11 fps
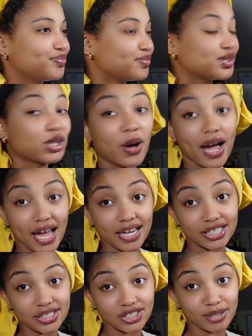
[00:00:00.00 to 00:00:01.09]
So I had to
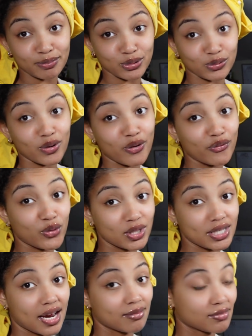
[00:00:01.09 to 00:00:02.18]
shampoo 4
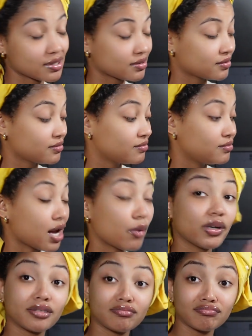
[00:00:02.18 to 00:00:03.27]
times. Not
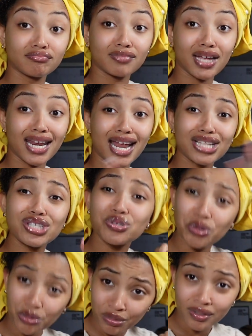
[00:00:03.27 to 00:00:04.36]
1, not
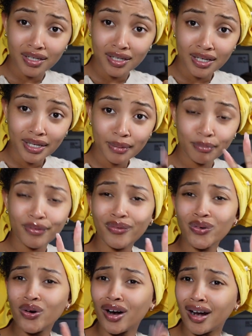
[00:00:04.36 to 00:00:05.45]
2,
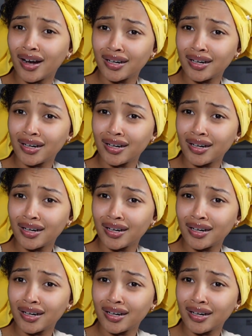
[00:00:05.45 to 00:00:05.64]
before.